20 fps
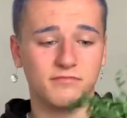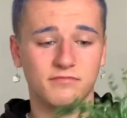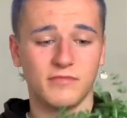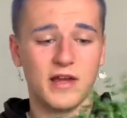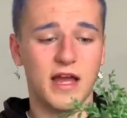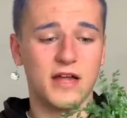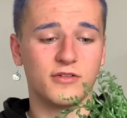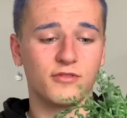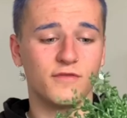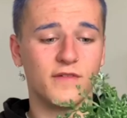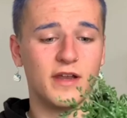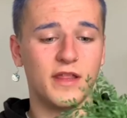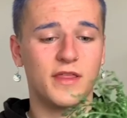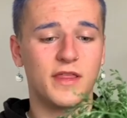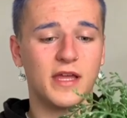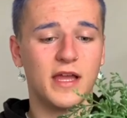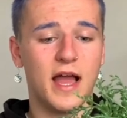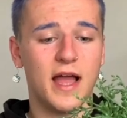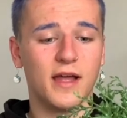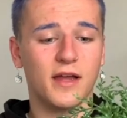I don't really
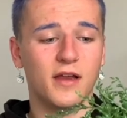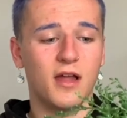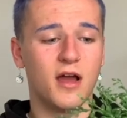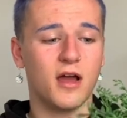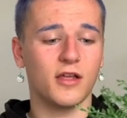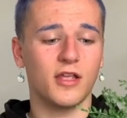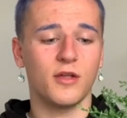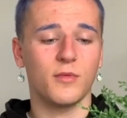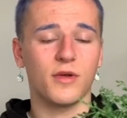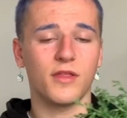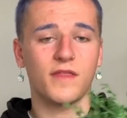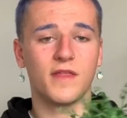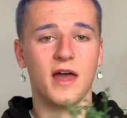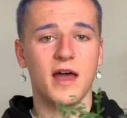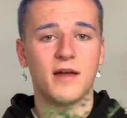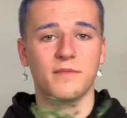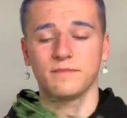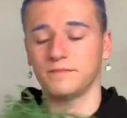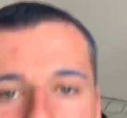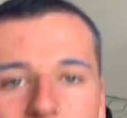think I can argue with that.